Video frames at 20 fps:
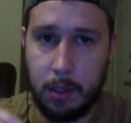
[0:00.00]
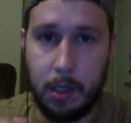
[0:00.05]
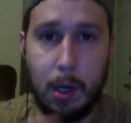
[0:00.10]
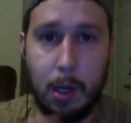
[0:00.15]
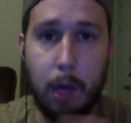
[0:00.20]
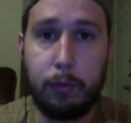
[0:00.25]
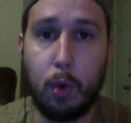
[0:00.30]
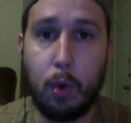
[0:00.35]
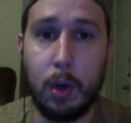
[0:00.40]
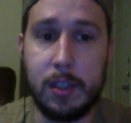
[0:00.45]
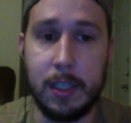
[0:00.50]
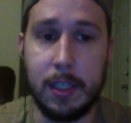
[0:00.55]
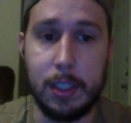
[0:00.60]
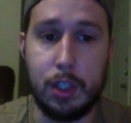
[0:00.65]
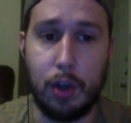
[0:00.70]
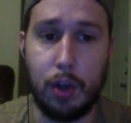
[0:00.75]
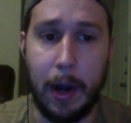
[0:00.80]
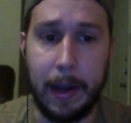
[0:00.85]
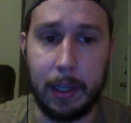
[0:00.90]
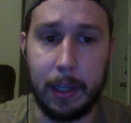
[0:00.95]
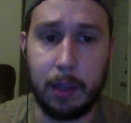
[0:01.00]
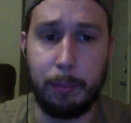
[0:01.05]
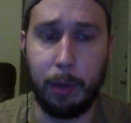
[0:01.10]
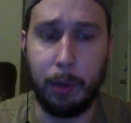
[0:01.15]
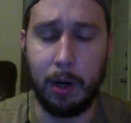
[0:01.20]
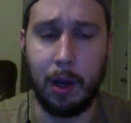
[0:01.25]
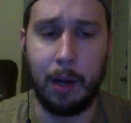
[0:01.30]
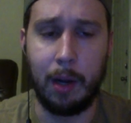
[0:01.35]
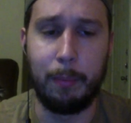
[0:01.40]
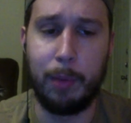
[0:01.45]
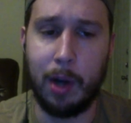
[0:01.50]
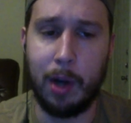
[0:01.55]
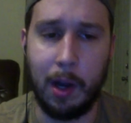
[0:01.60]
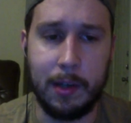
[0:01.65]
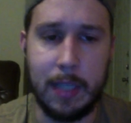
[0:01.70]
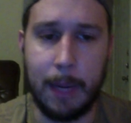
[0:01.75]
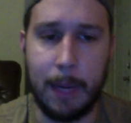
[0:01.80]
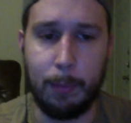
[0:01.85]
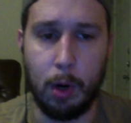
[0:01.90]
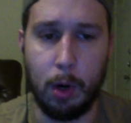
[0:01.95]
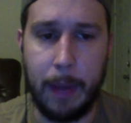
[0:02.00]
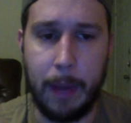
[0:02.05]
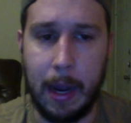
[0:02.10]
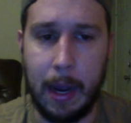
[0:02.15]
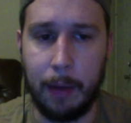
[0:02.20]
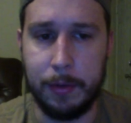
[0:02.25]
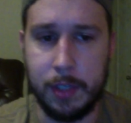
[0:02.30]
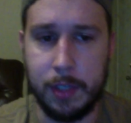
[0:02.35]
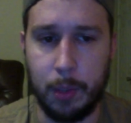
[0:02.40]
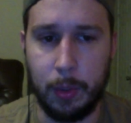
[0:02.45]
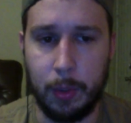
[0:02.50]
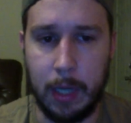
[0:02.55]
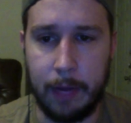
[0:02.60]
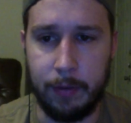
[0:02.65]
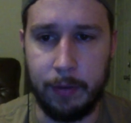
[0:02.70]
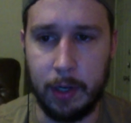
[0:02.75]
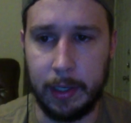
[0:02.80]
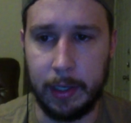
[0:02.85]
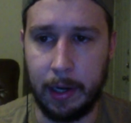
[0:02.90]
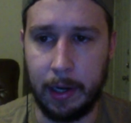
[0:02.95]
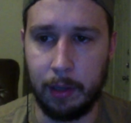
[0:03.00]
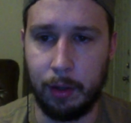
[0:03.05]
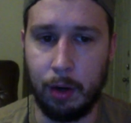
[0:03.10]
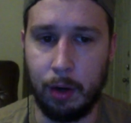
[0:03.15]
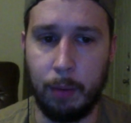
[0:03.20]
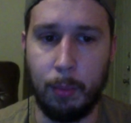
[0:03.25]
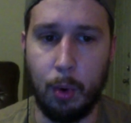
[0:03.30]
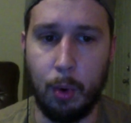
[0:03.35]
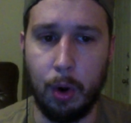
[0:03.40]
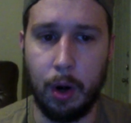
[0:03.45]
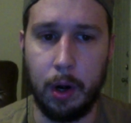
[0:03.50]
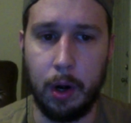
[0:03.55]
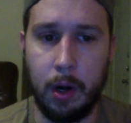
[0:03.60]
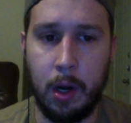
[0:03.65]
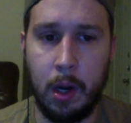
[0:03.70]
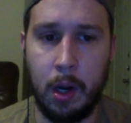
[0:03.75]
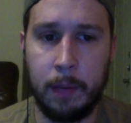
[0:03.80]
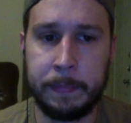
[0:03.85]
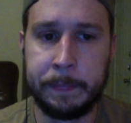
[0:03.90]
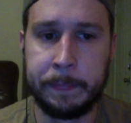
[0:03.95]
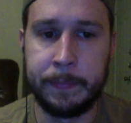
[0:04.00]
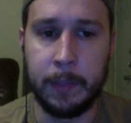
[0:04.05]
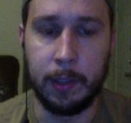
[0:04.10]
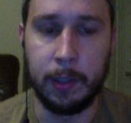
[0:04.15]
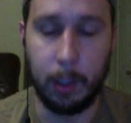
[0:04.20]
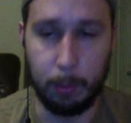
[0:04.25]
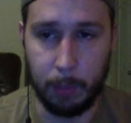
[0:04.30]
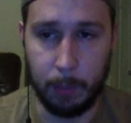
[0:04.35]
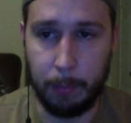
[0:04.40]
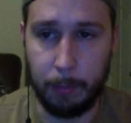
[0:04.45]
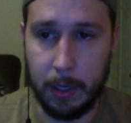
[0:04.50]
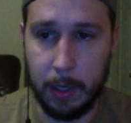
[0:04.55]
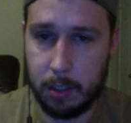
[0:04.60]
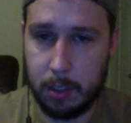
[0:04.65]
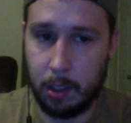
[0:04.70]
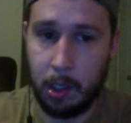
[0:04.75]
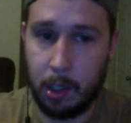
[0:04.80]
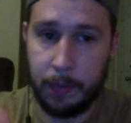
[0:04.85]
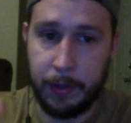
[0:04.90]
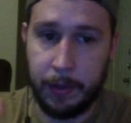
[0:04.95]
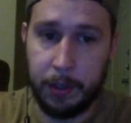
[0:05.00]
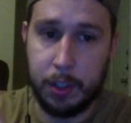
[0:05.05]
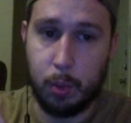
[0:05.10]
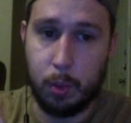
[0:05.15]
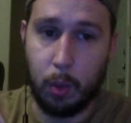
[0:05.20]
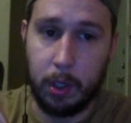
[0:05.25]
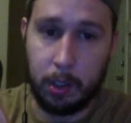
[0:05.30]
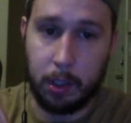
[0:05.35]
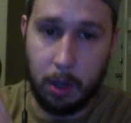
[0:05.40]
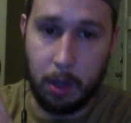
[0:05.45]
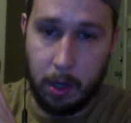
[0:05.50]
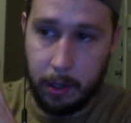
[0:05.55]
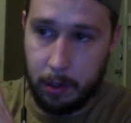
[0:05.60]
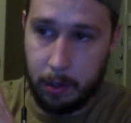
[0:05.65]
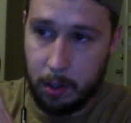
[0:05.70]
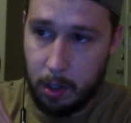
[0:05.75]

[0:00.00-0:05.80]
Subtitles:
of course his strength, put on 10 more pounds or whatever, get a little more muscle on, then just work on